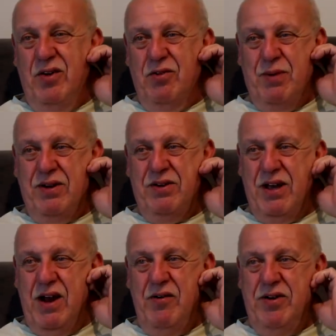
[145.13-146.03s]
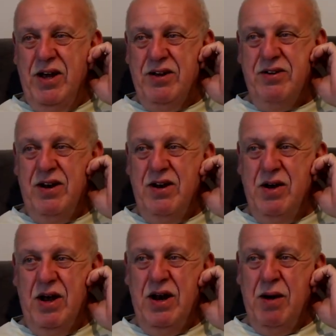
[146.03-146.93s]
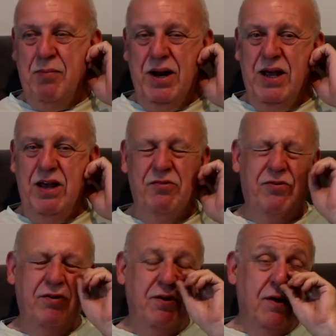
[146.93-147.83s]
those plastic air intakes, and I believe